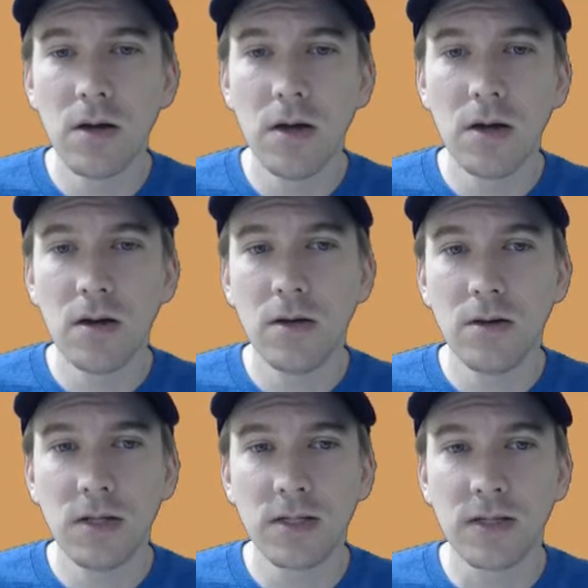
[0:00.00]

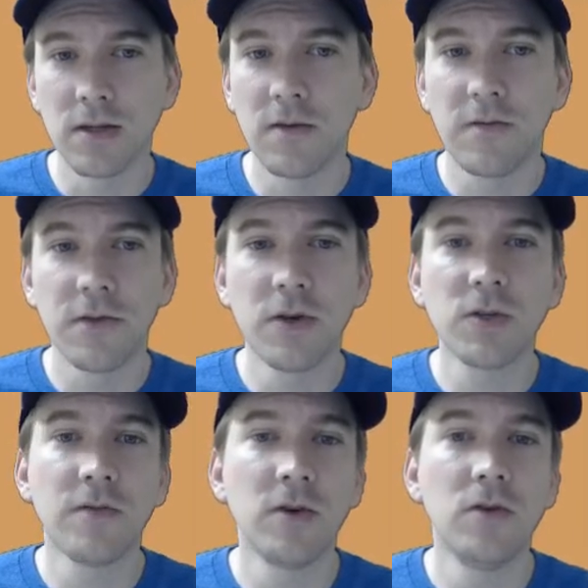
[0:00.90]
Let's see. For
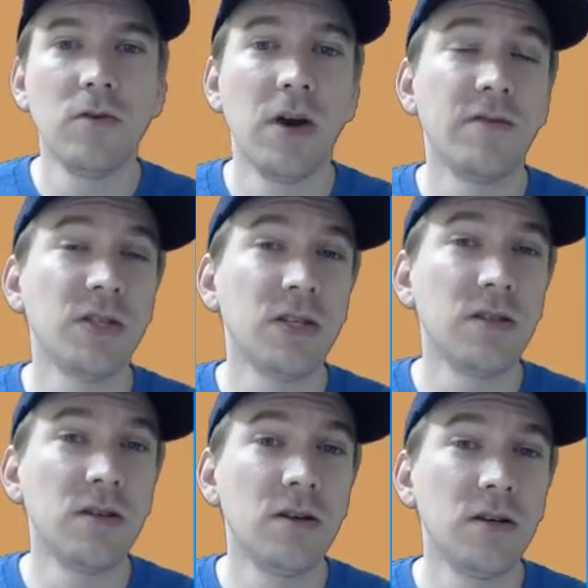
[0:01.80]
those of you who haven't
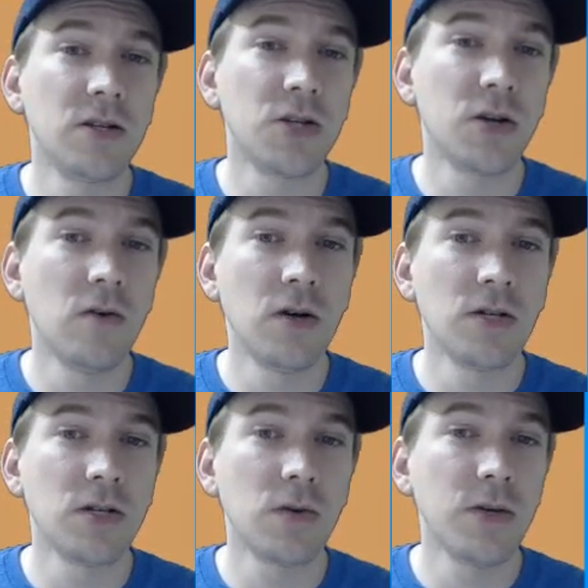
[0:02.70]
seen the show
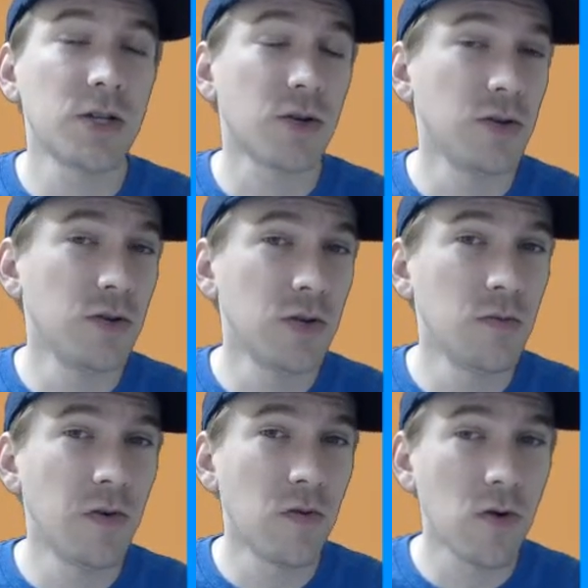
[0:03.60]
on Twitch or
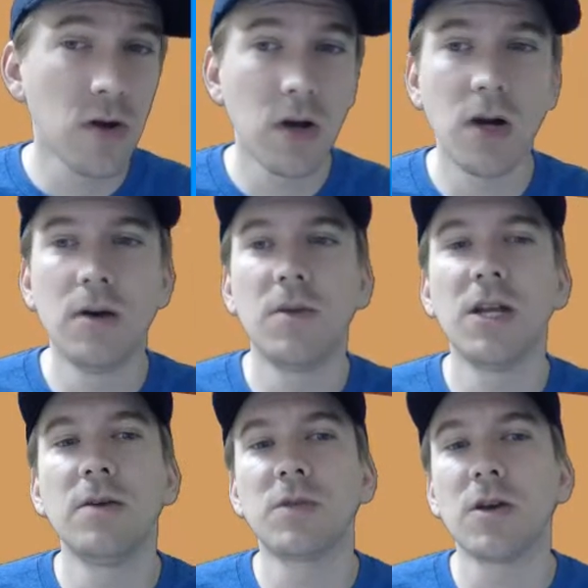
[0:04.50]
YouTube before, my
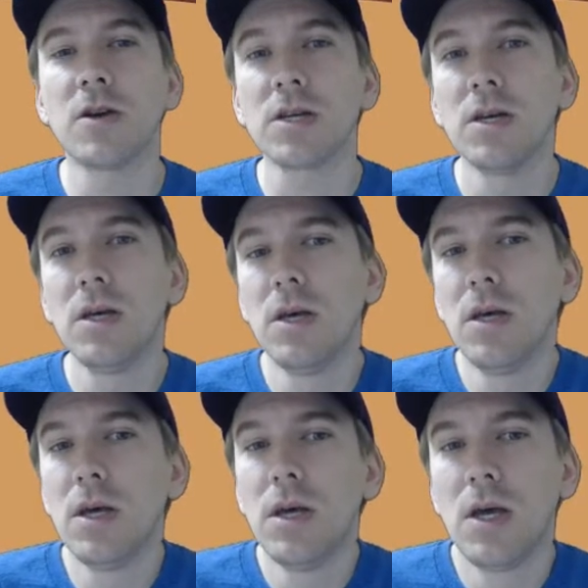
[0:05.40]
name's Eric,
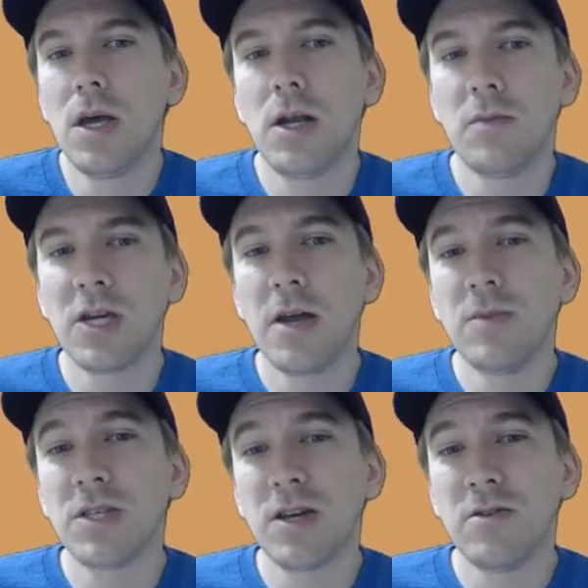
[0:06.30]
and I'm a
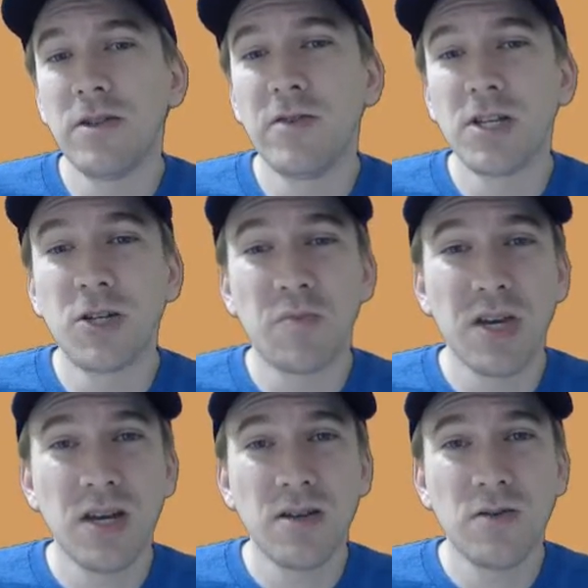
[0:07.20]
game designer living in
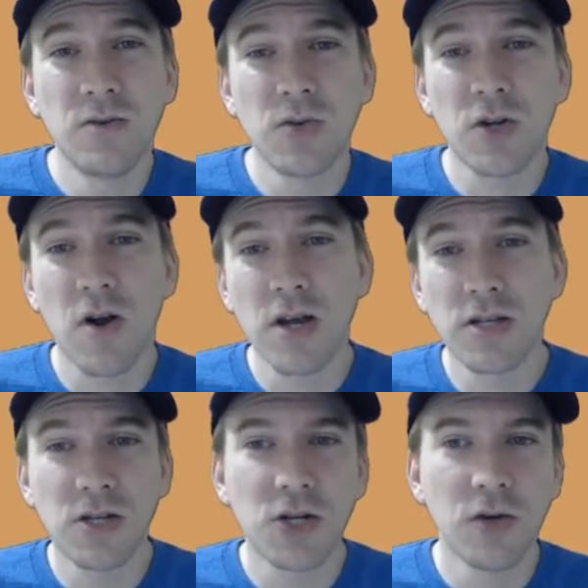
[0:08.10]
Japan who's
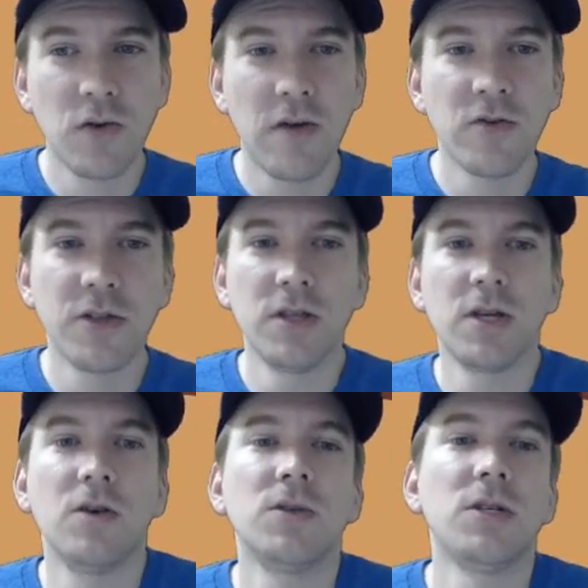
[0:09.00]
trying to show you everything
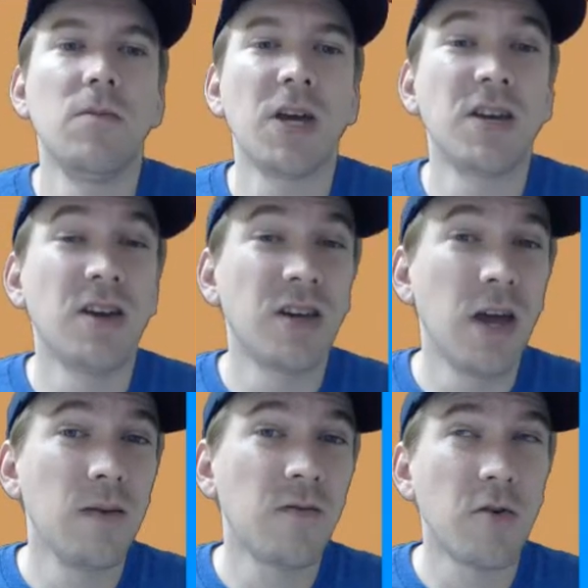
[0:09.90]
that goes into making a
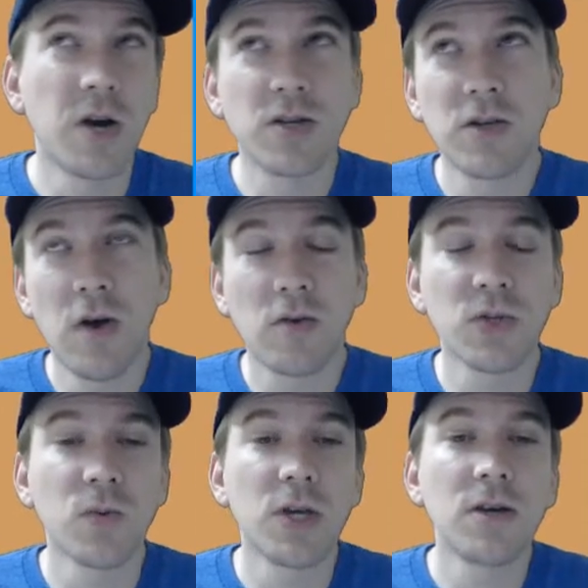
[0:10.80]
game for about 2
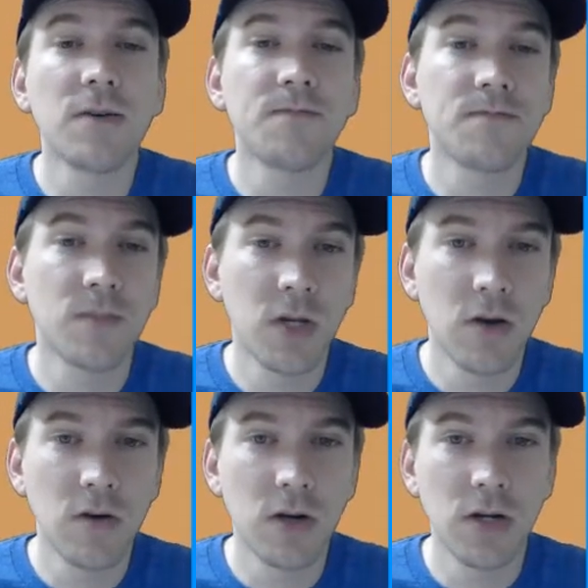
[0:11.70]
hours a week
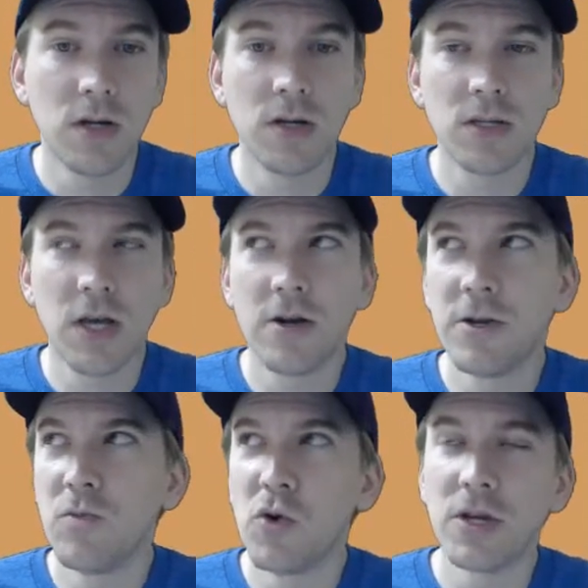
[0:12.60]
here on a
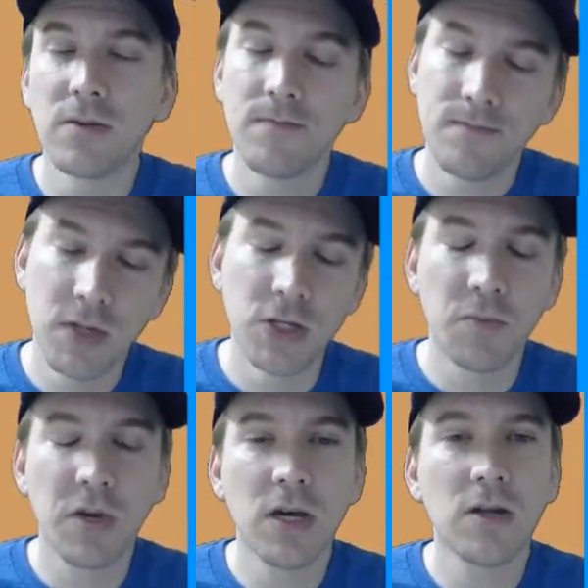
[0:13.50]
Saturday morning in
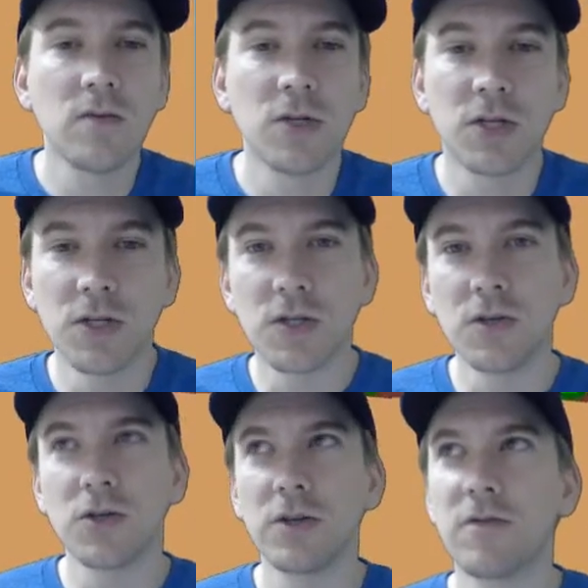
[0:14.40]
Japan, which
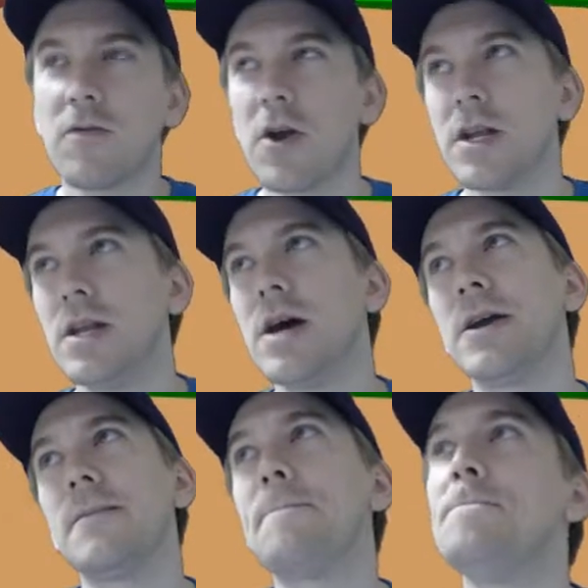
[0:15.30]
is usually Friday
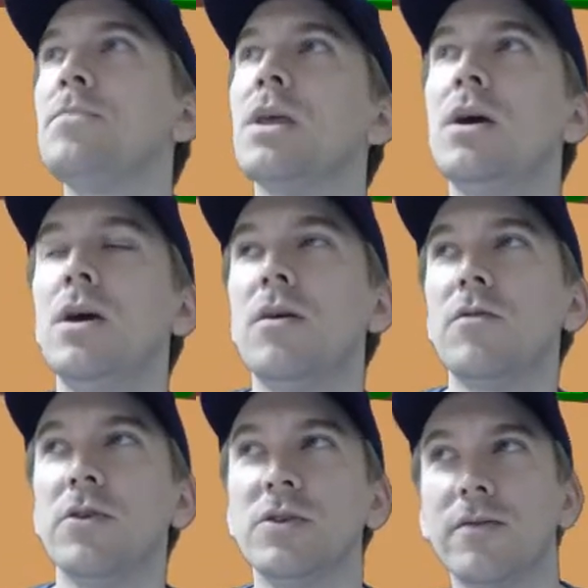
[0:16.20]
night.
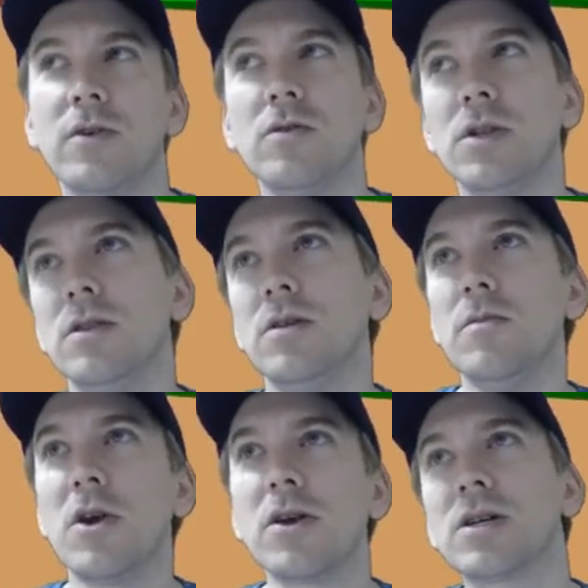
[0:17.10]
For those of you in the
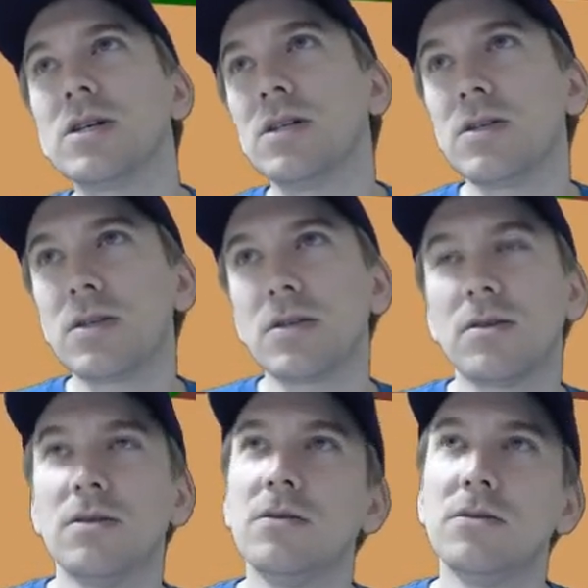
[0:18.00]

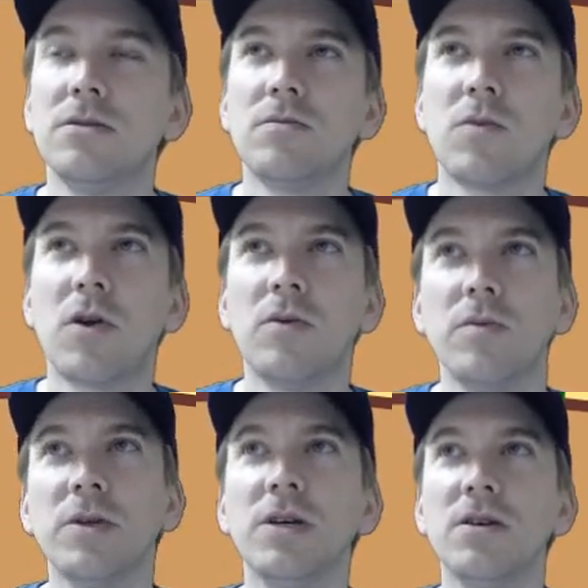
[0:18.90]
Americas,
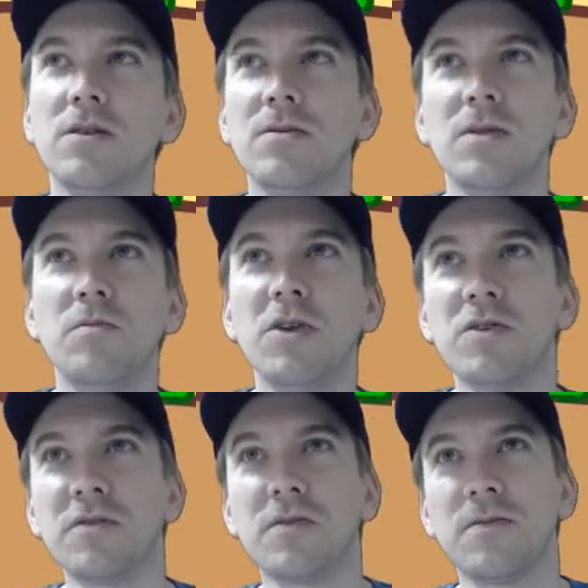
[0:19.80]
probably the
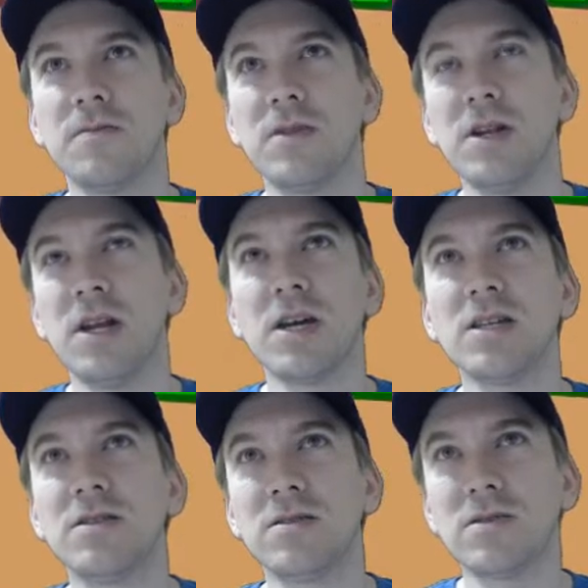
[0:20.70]
middle of the
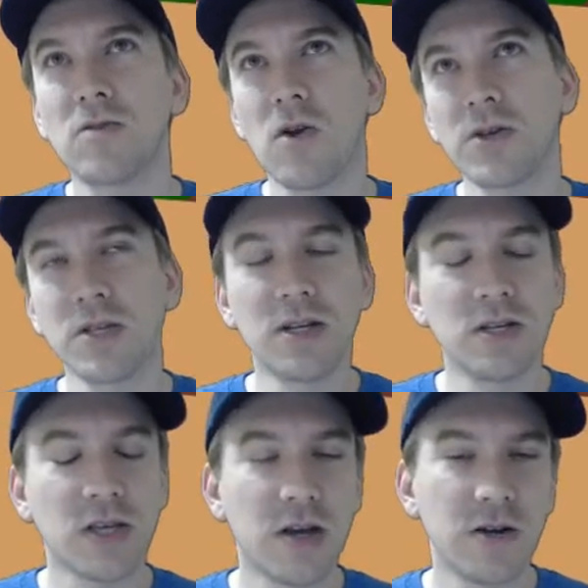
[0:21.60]
night, crossing
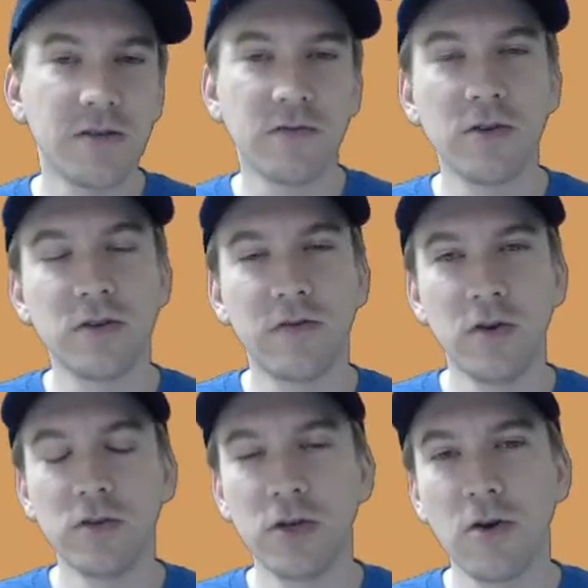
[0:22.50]
into Saturday for those of
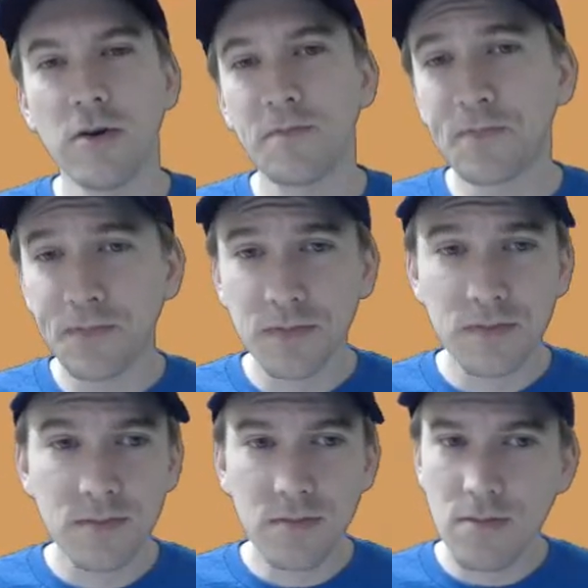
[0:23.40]
you in Europe,
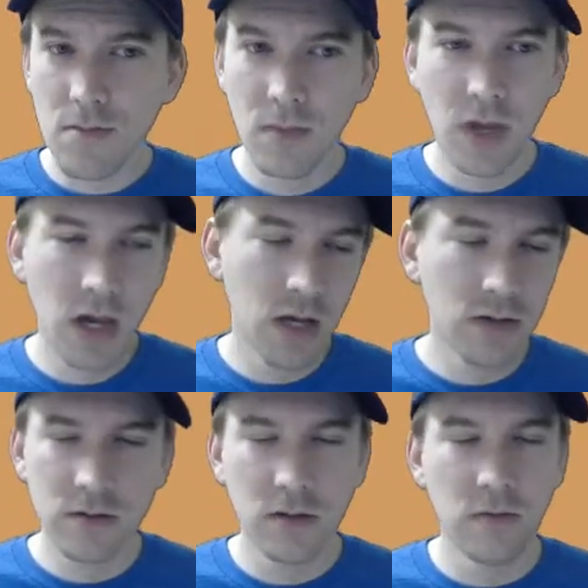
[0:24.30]

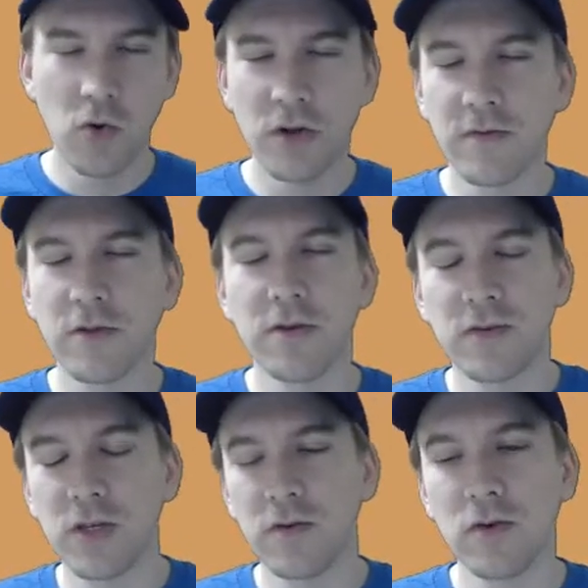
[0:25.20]
and the morning for
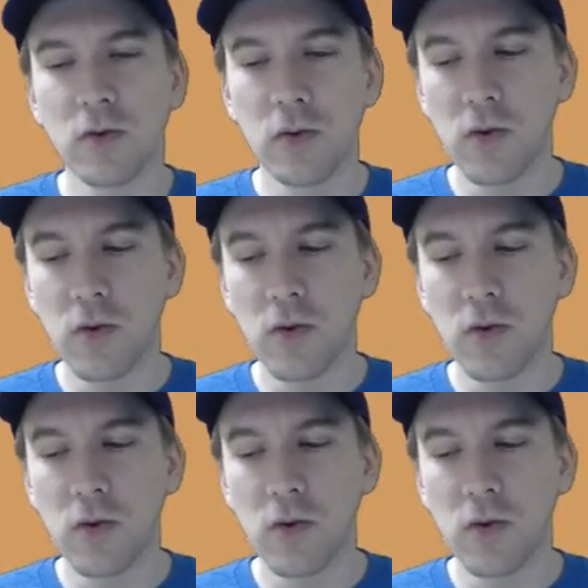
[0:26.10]
those of you who